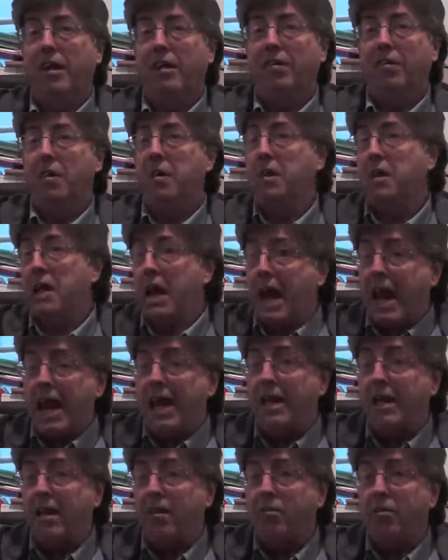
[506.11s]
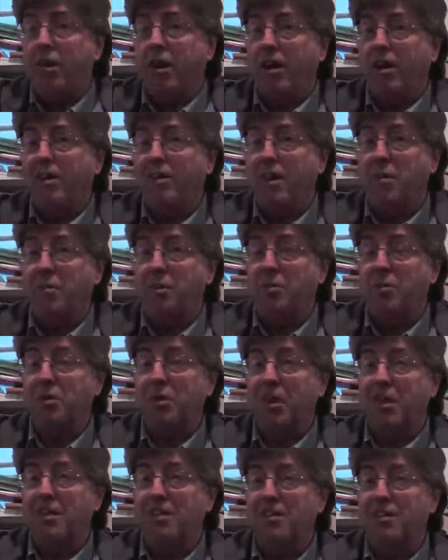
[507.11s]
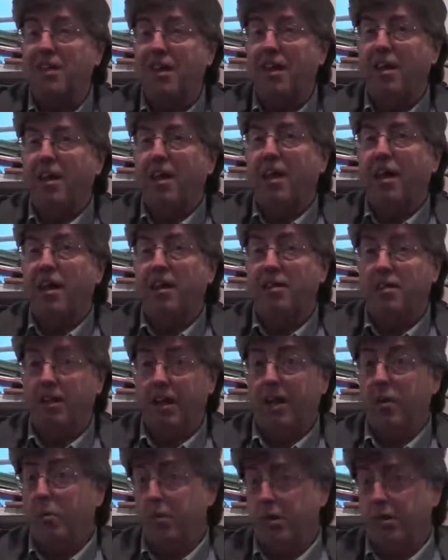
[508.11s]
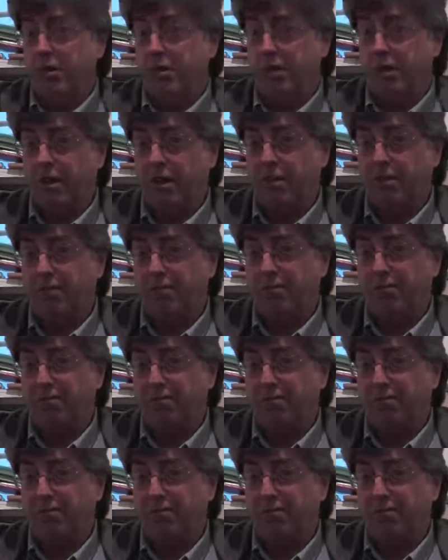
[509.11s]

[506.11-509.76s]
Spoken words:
thing in any criminal case is an eyewitness account.